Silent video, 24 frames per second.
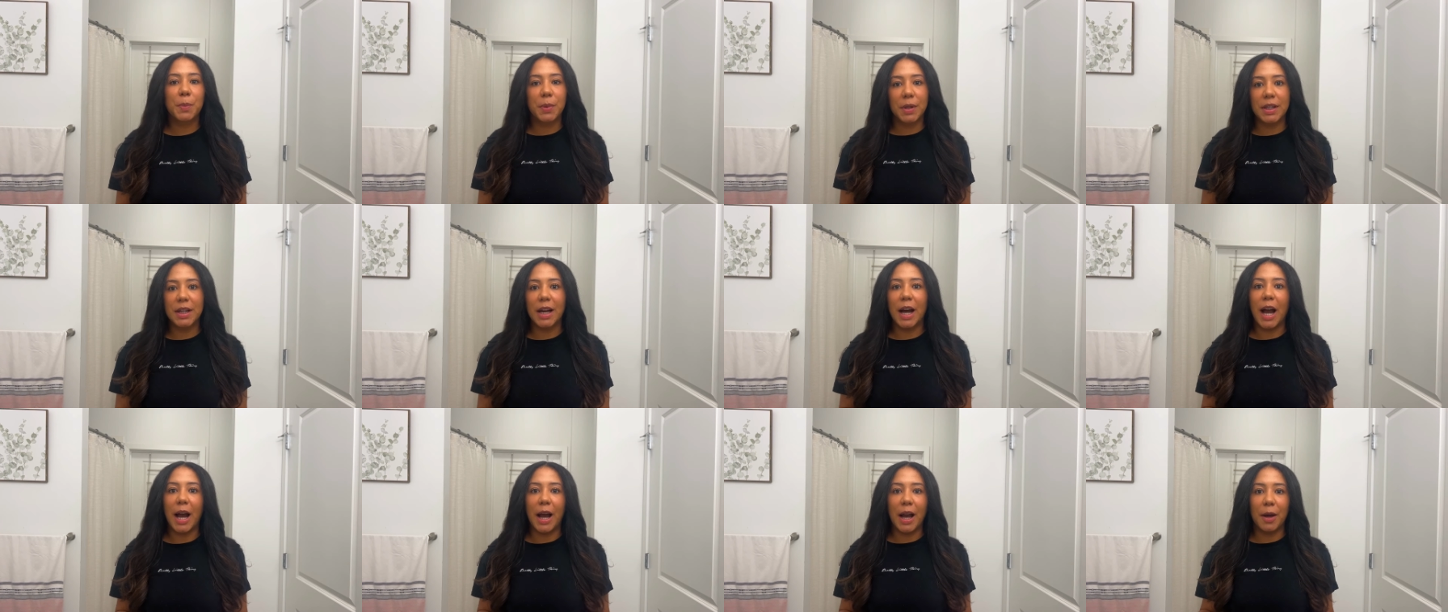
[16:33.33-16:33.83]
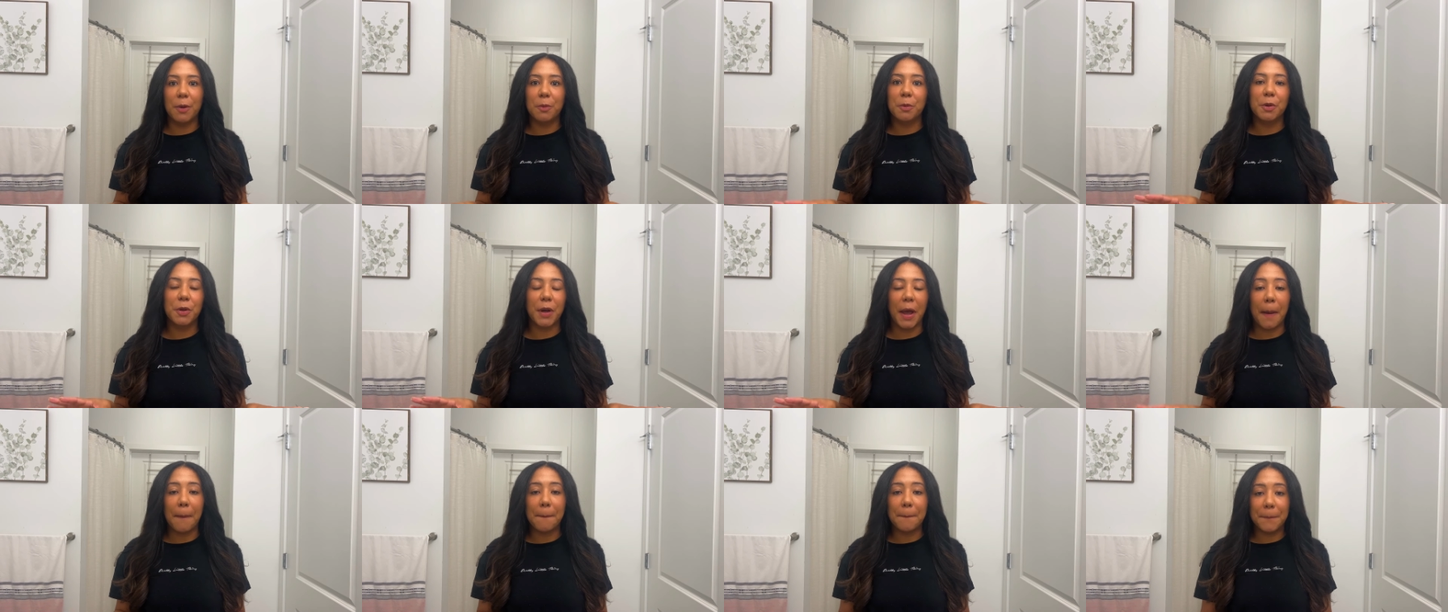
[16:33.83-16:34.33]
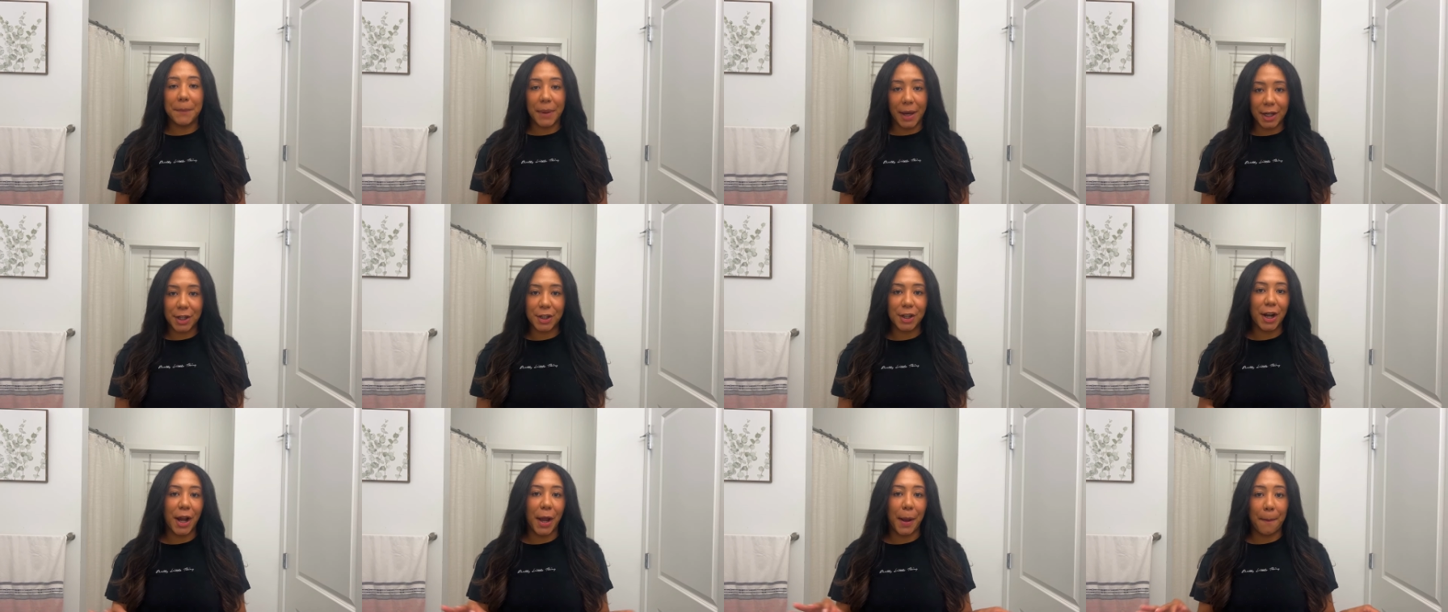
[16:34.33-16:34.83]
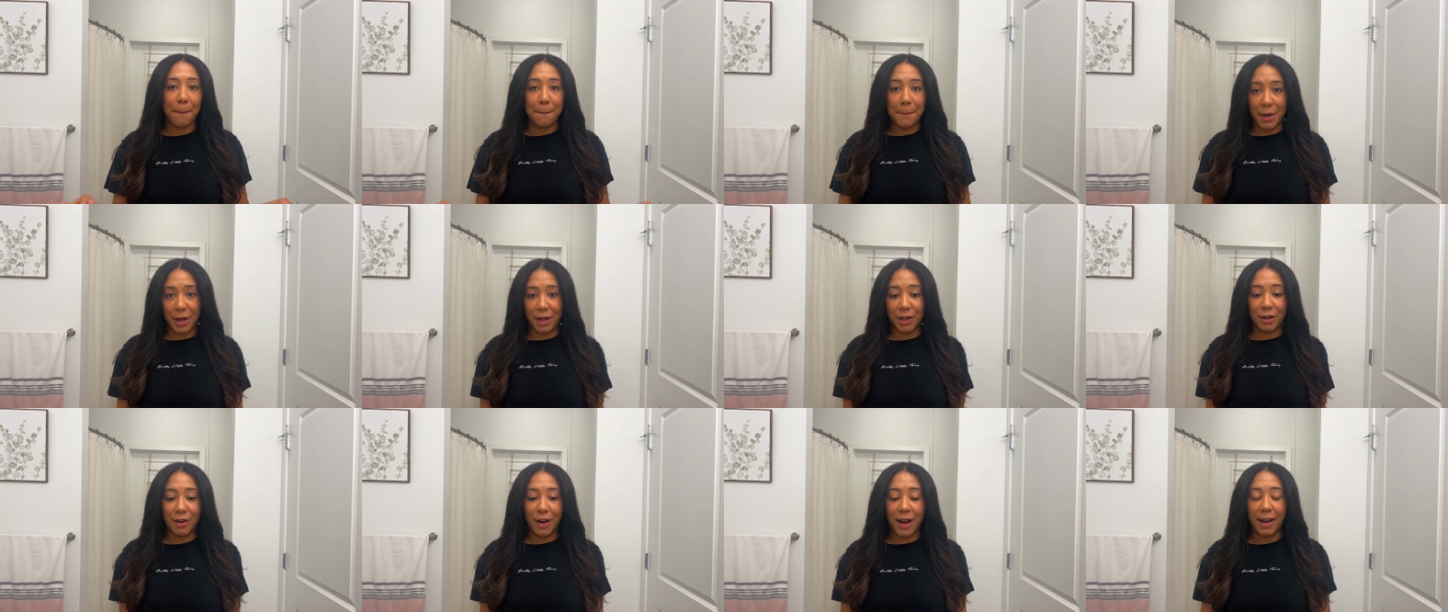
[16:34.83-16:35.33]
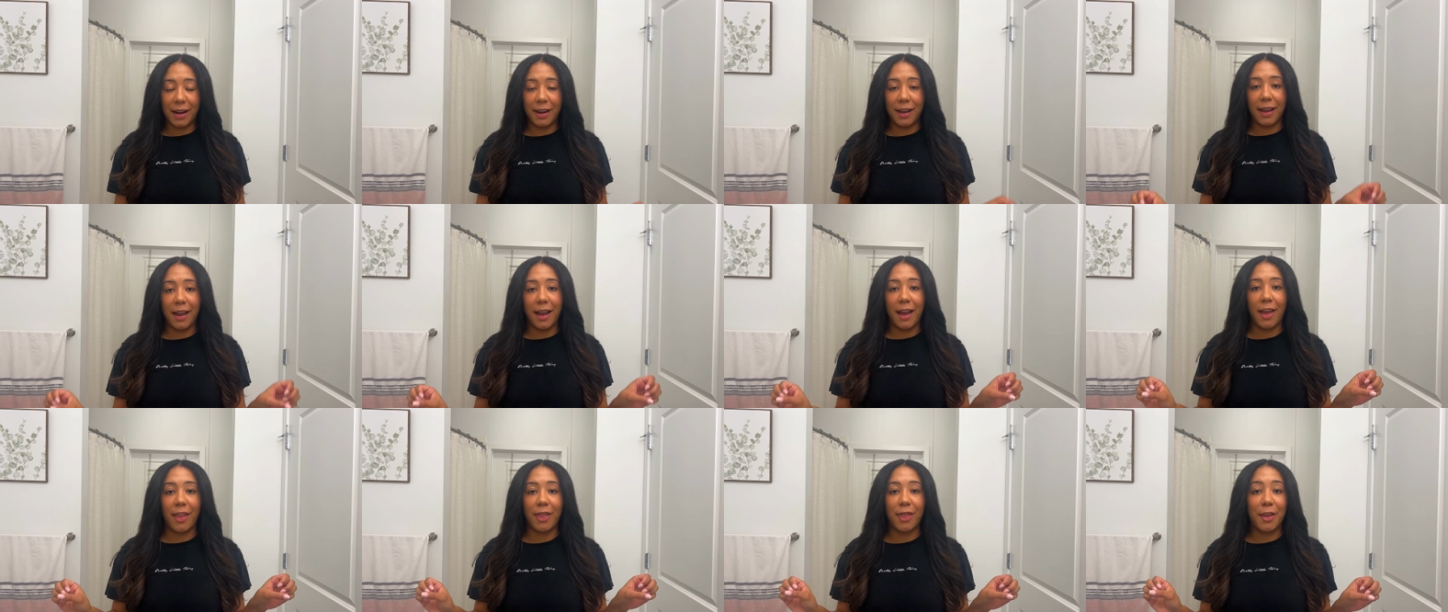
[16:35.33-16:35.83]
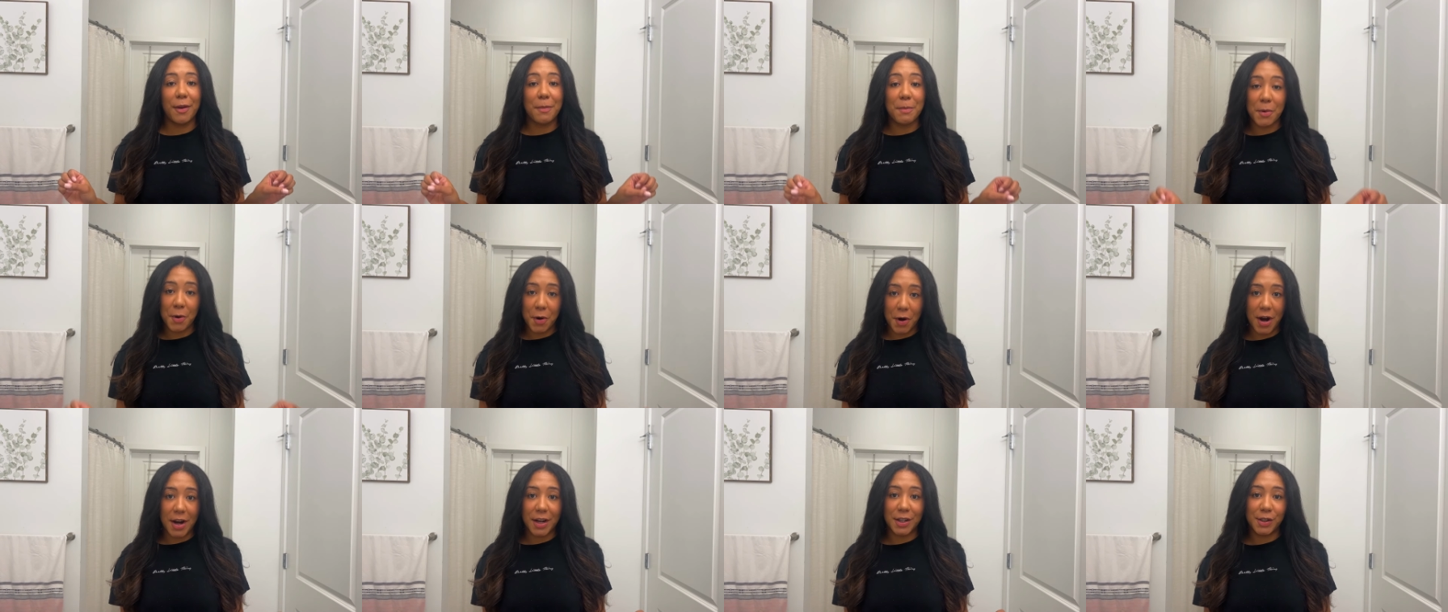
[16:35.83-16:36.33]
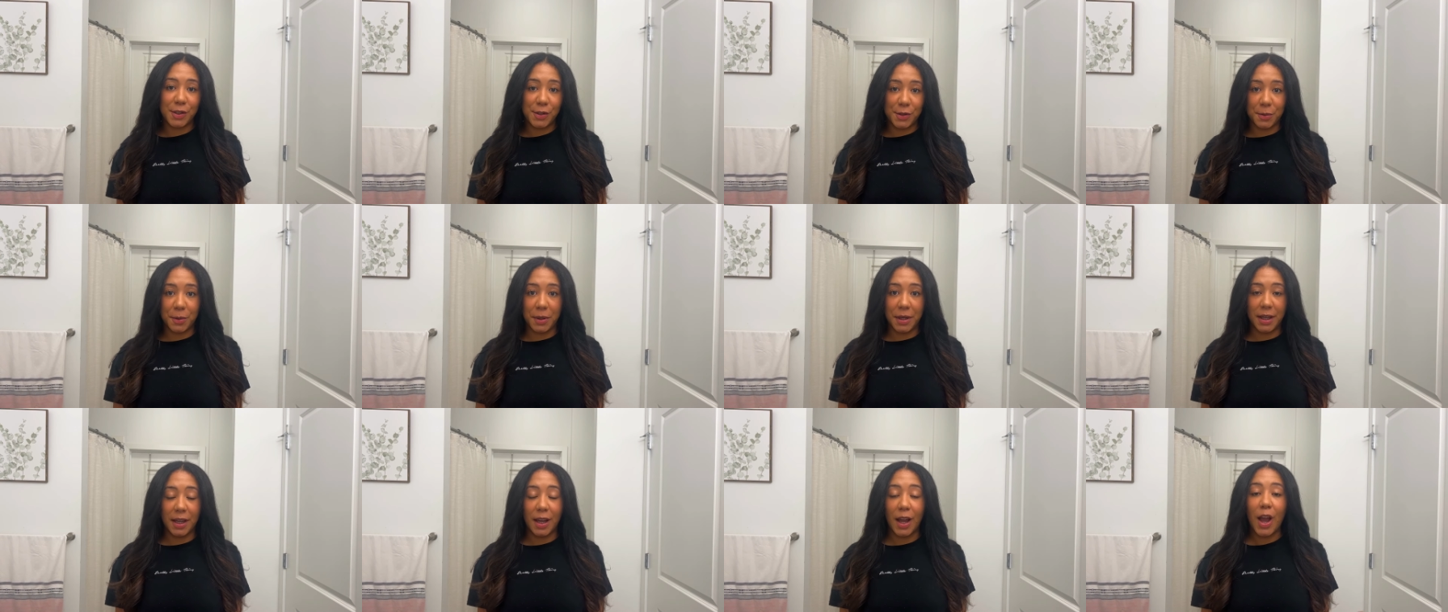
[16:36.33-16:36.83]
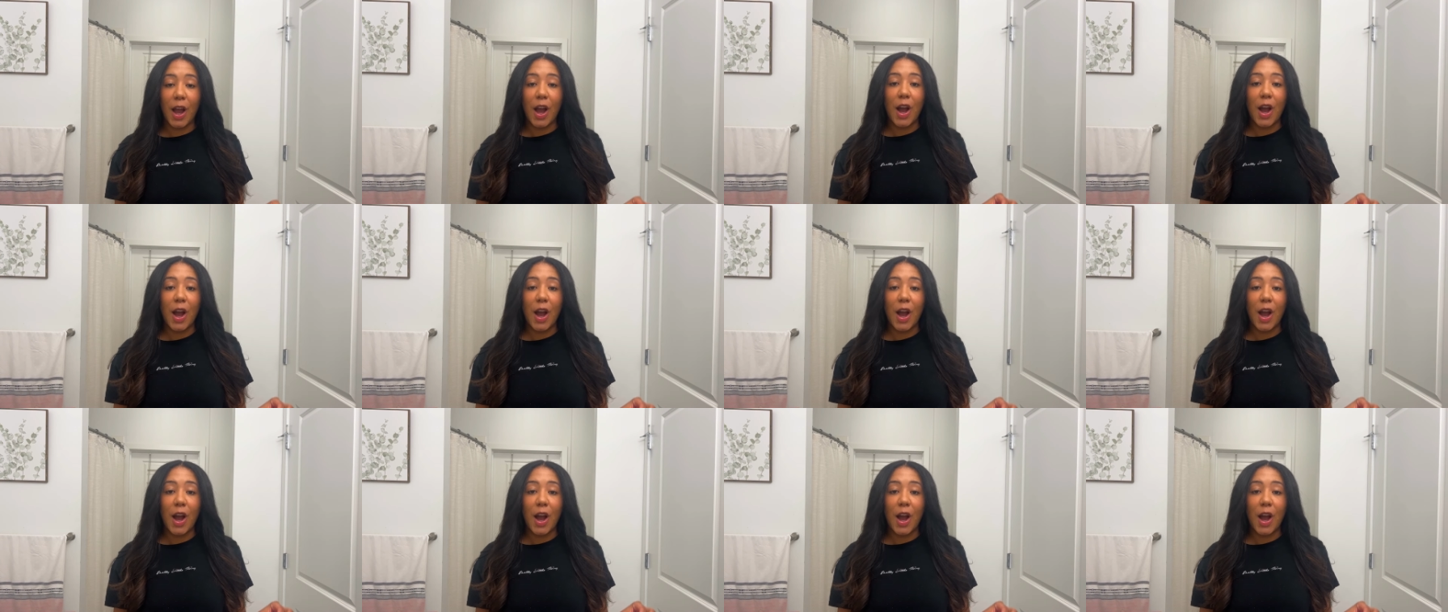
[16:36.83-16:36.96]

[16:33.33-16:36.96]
but I will get better and better at it the more I do it.